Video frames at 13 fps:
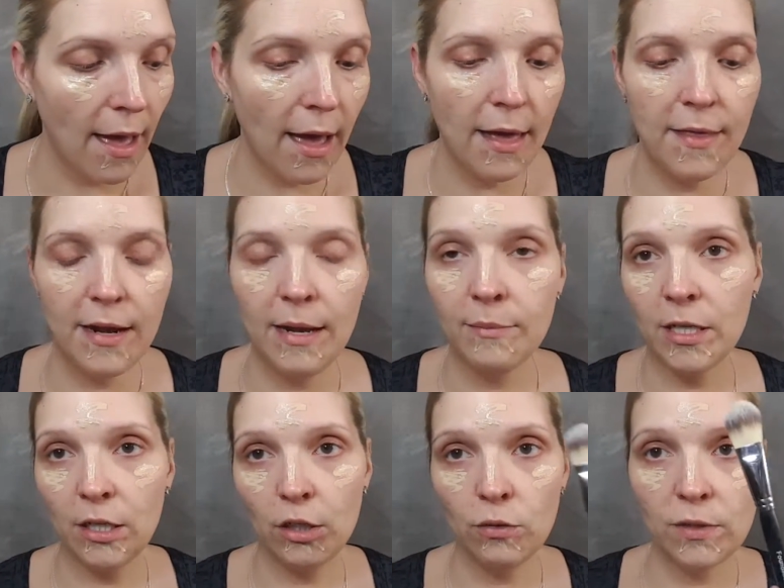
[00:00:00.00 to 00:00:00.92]
and then I'm
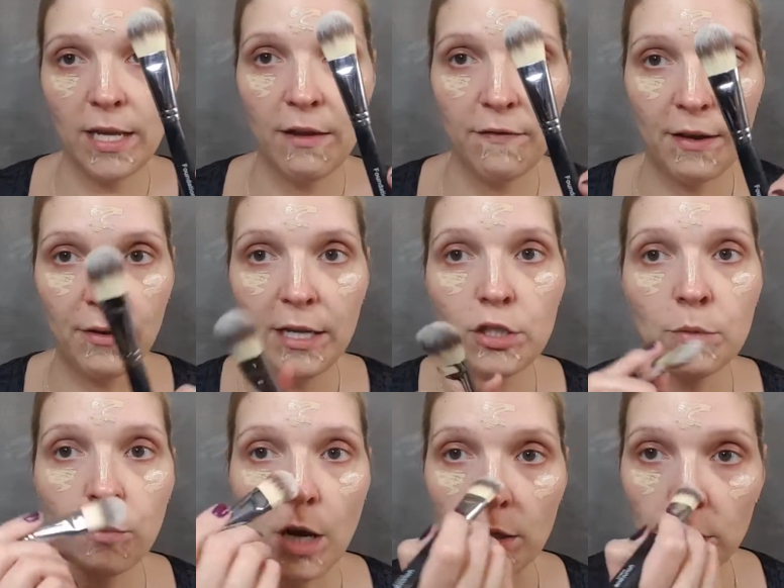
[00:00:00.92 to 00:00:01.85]
going to use a
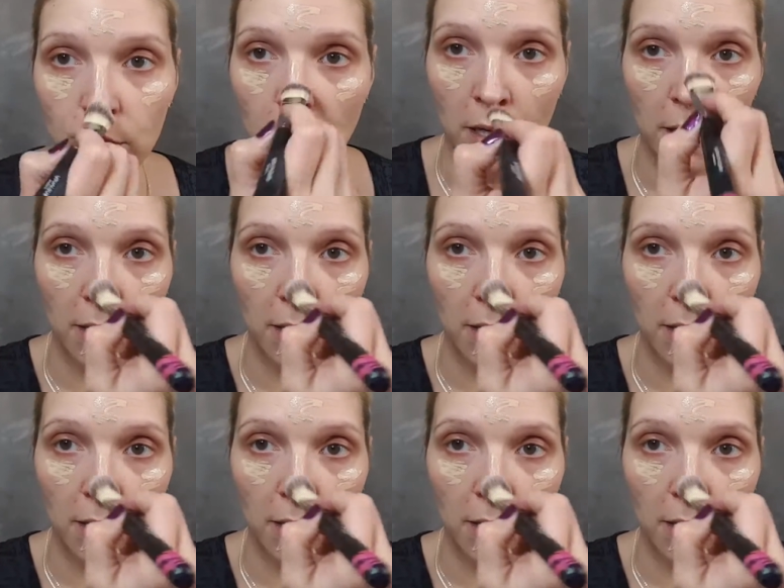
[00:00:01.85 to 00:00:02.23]
foundation brush